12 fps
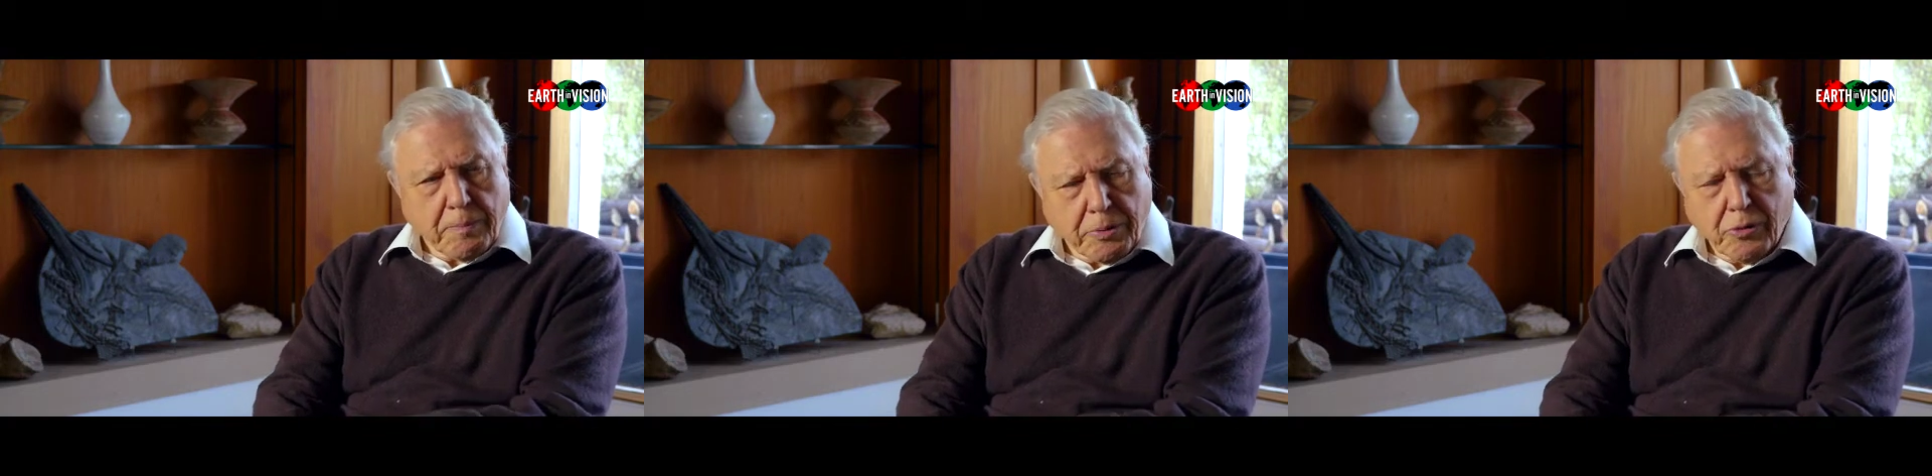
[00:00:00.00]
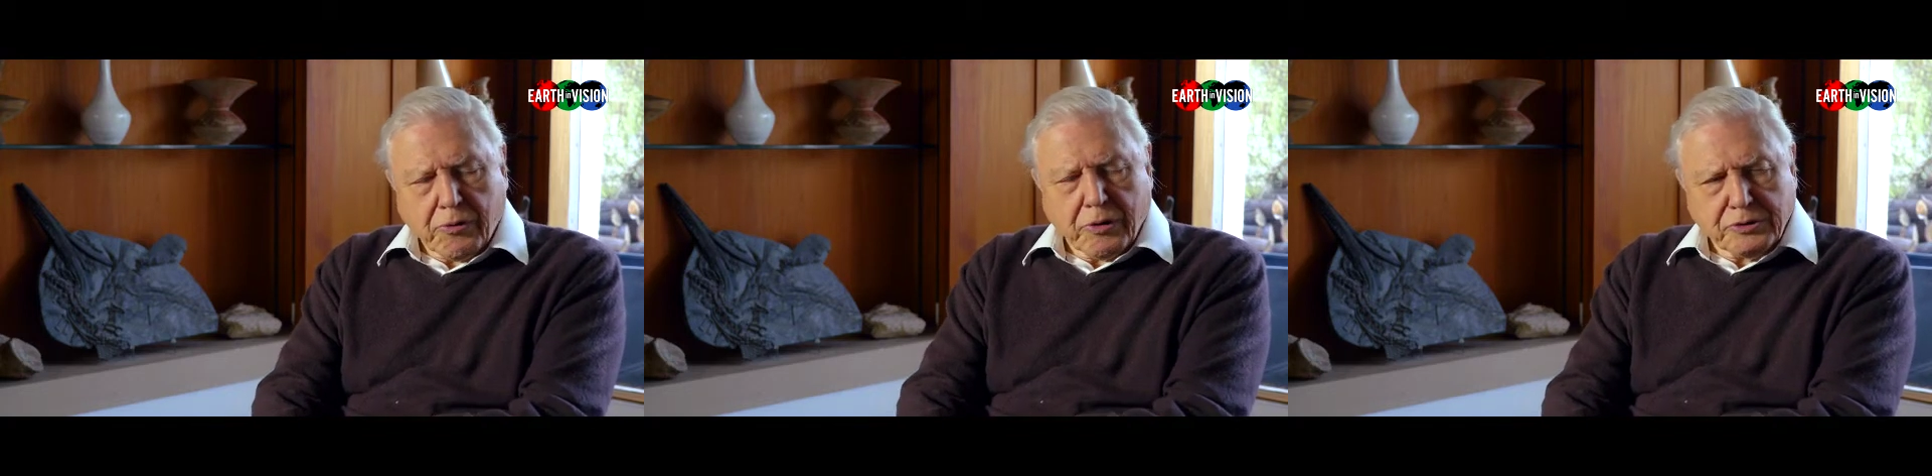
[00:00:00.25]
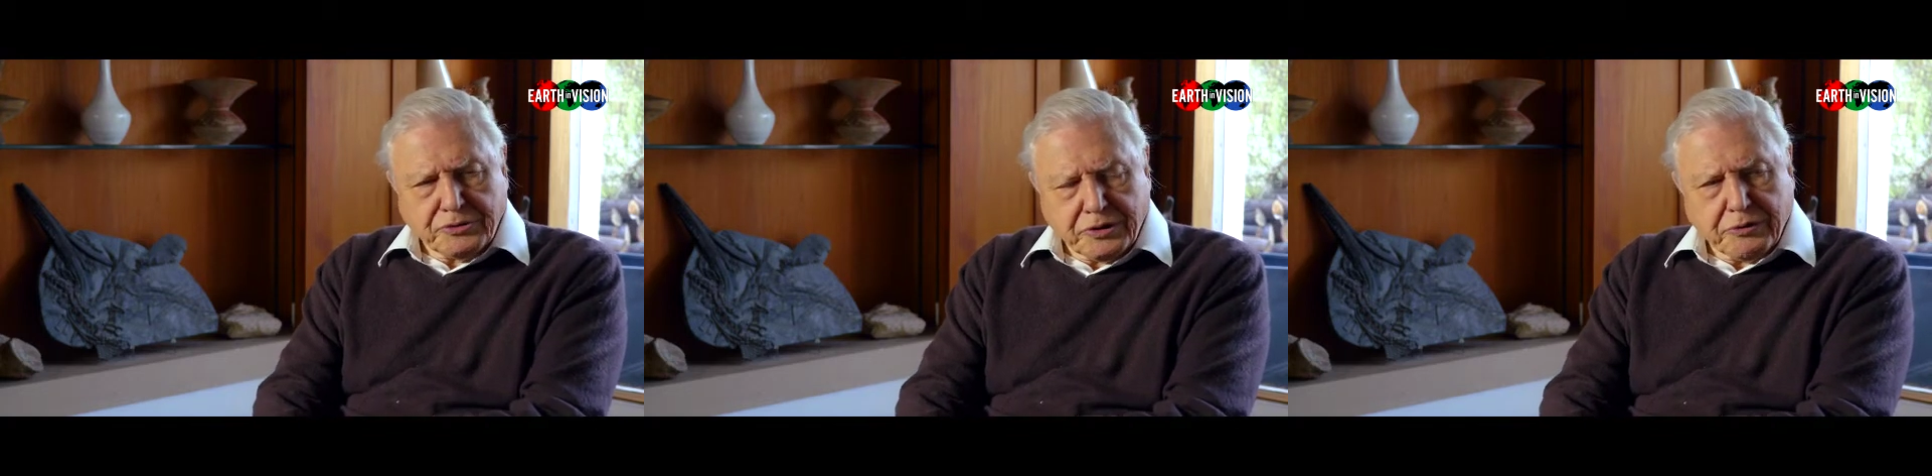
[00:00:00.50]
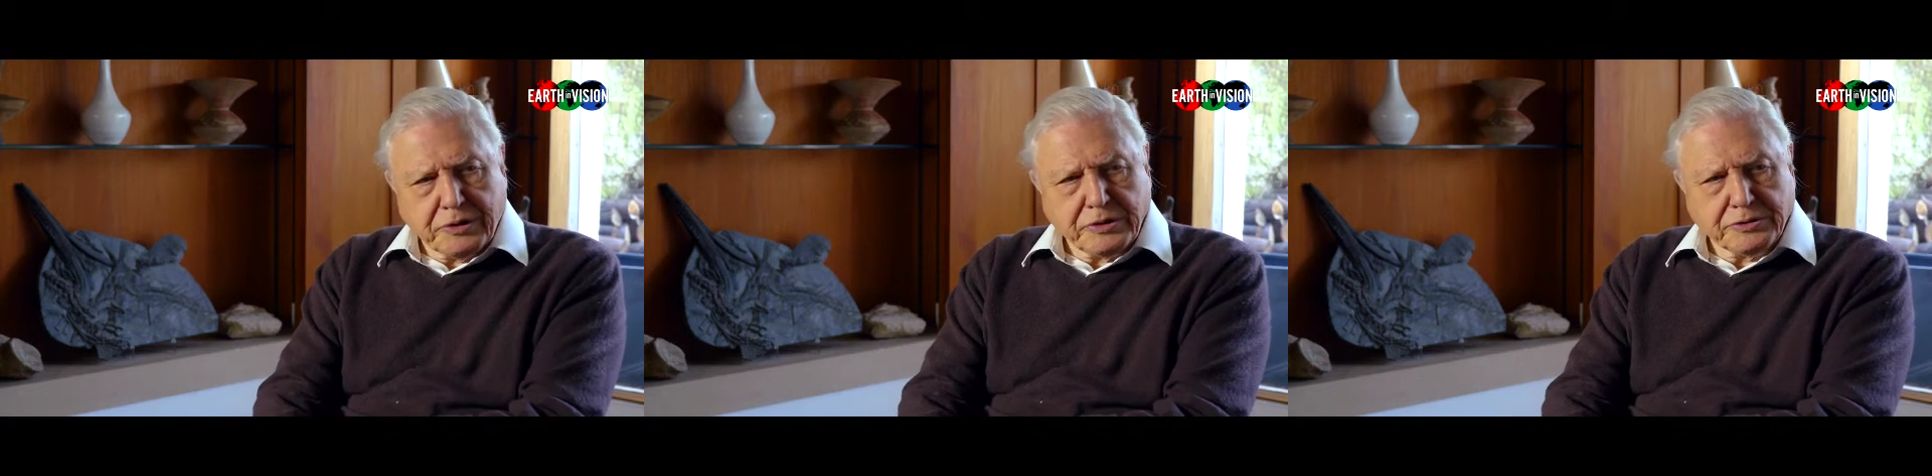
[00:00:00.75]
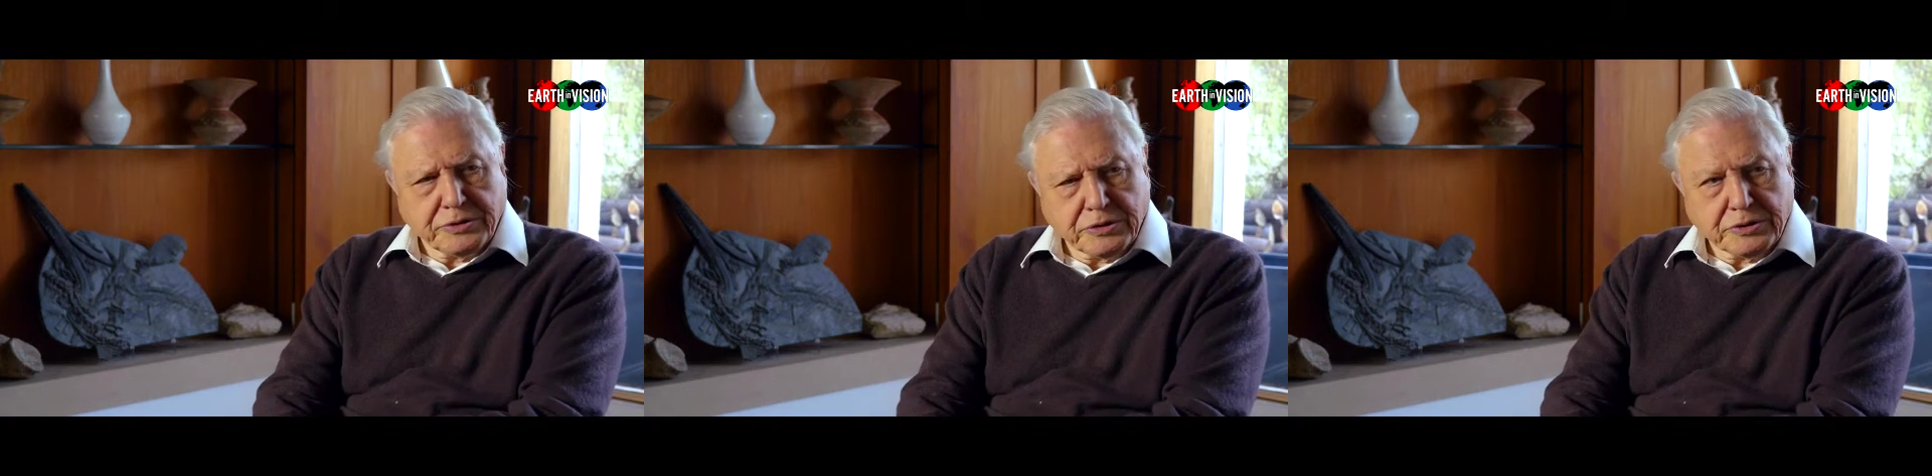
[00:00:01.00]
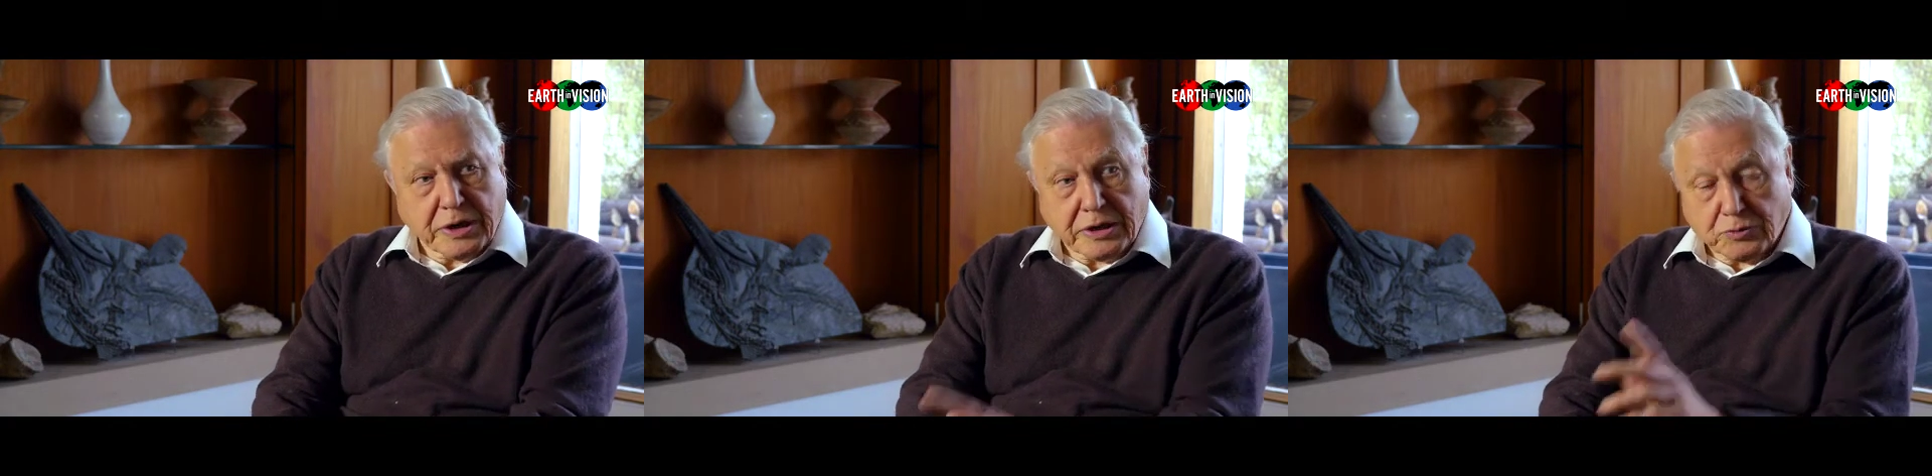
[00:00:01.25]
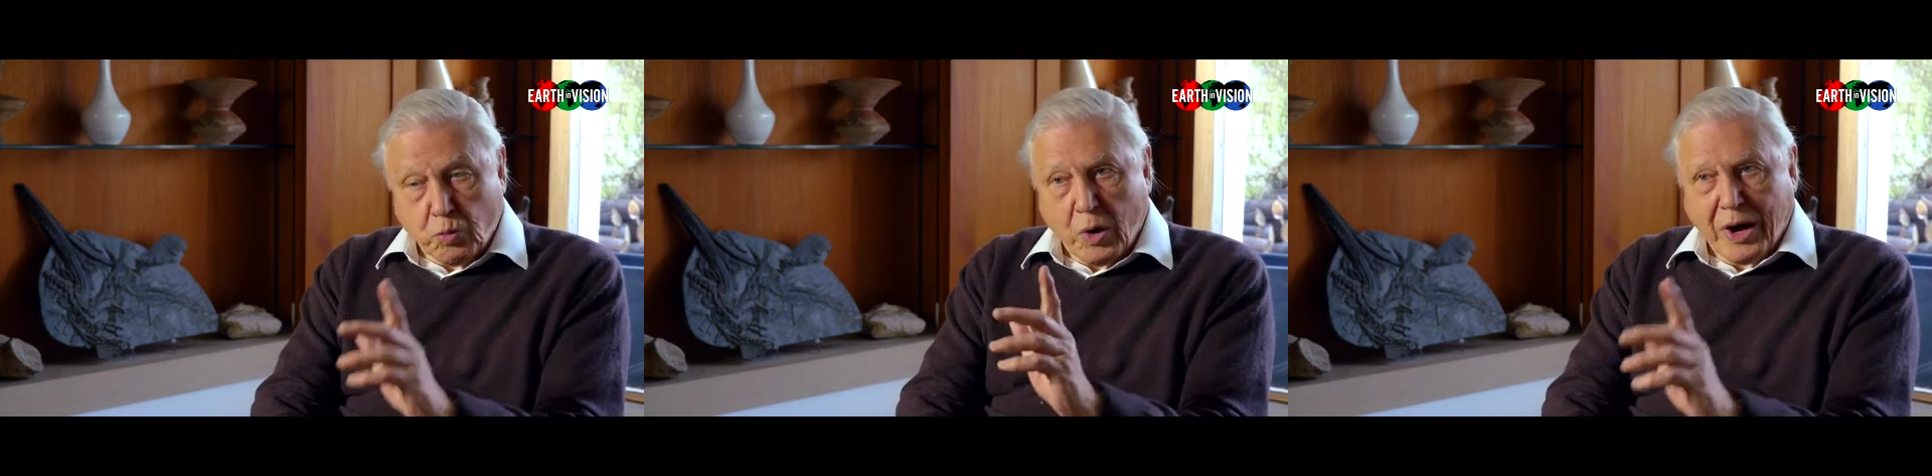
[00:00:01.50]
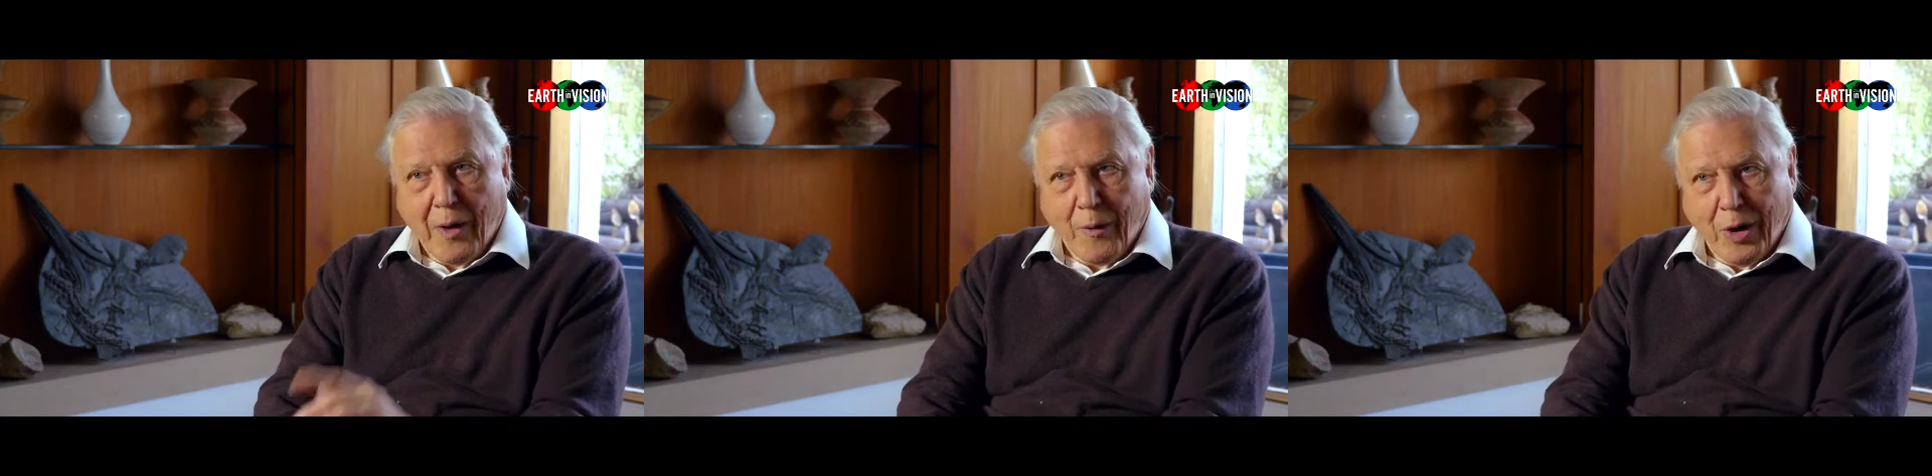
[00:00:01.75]
program series has
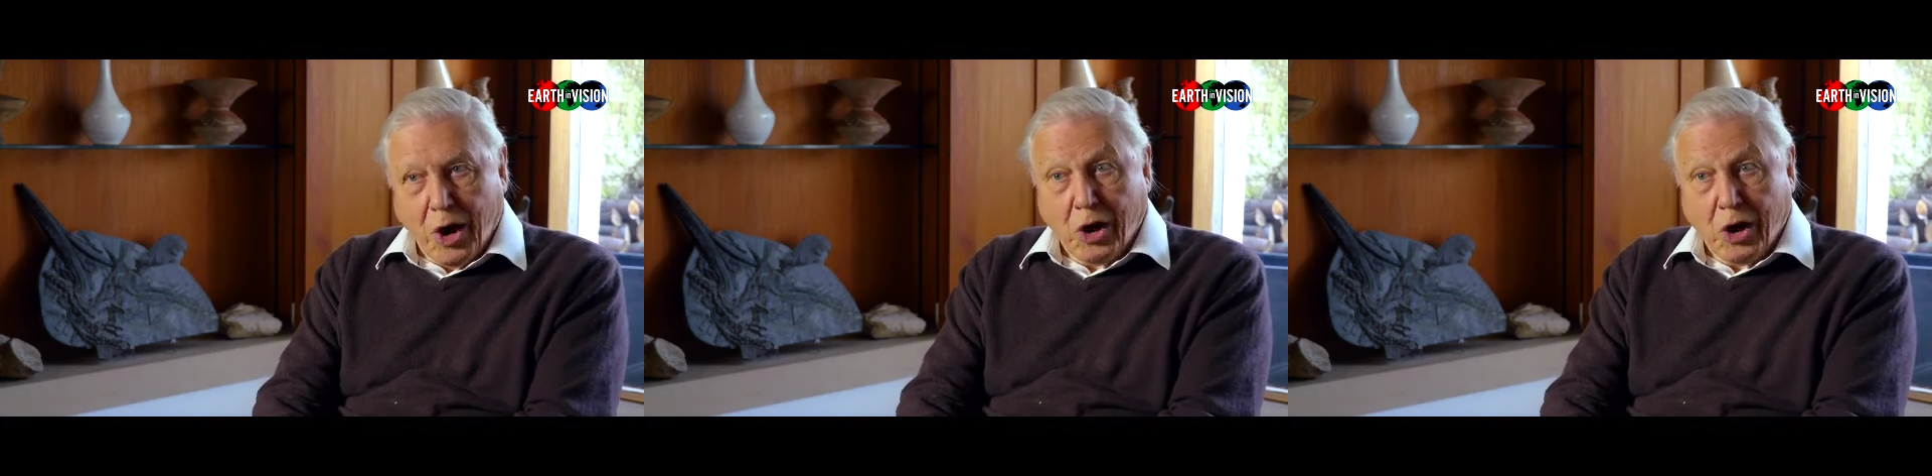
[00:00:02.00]
1 hour